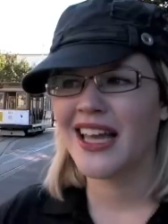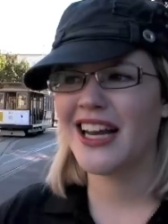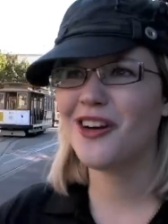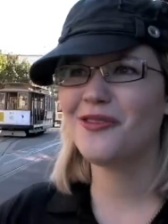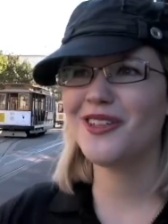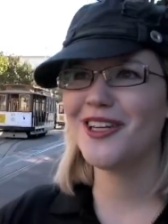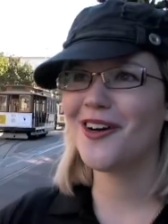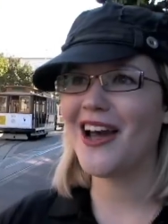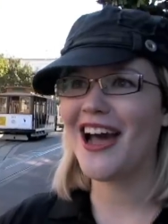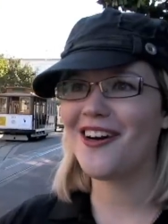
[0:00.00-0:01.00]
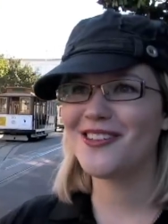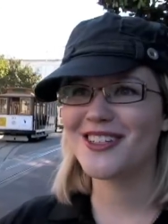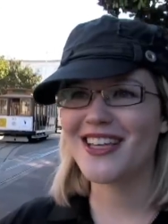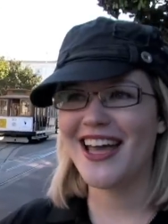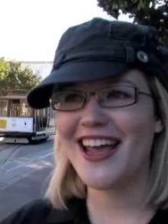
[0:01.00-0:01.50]
and I don't really know how, it
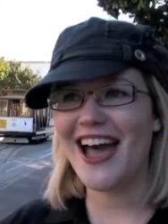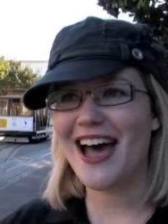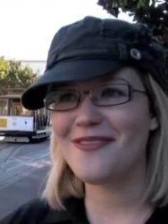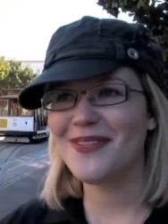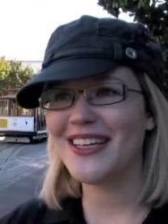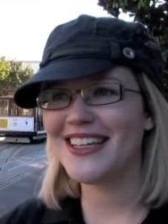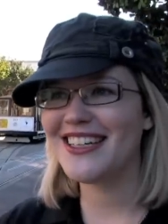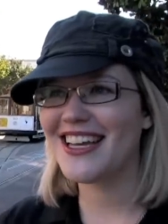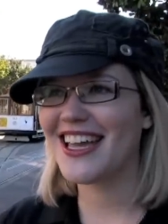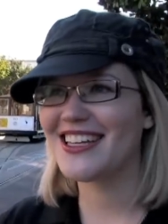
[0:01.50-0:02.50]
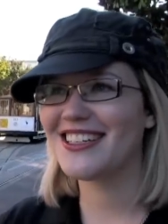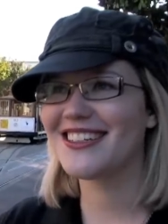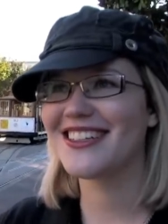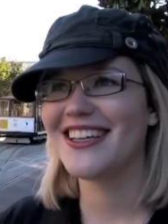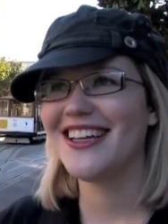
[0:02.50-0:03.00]
just kind of happened, I guess.
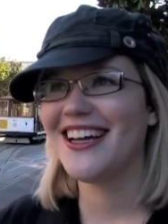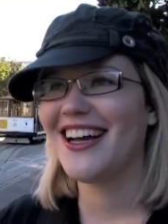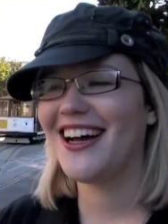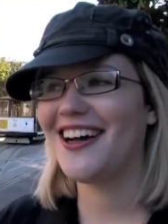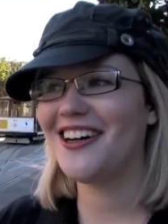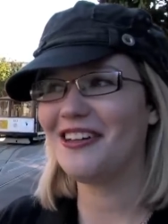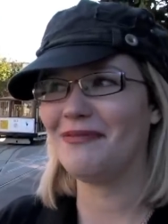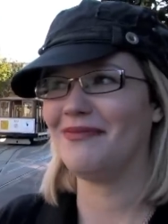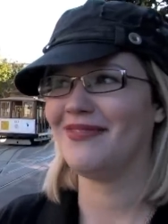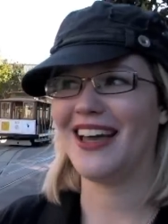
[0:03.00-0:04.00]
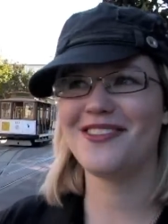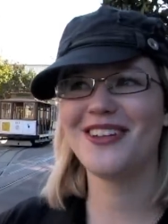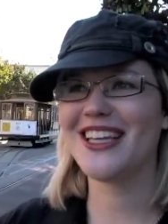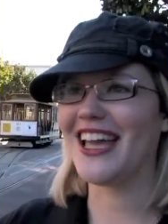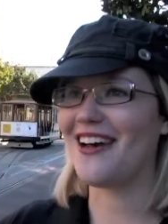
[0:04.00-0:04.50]
Um, I
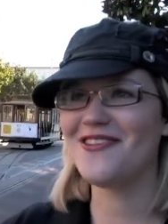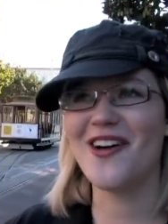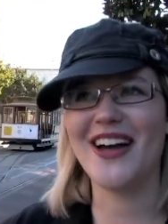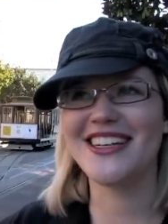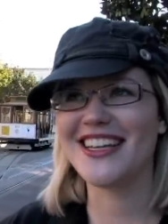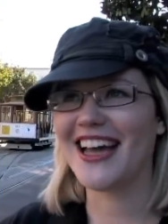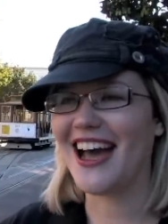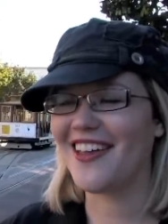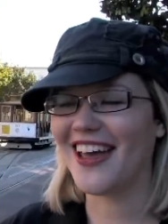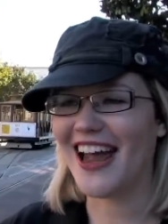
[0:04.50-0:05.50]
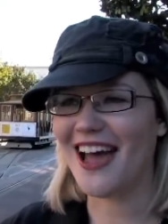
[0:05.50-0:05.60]
really have no idea how that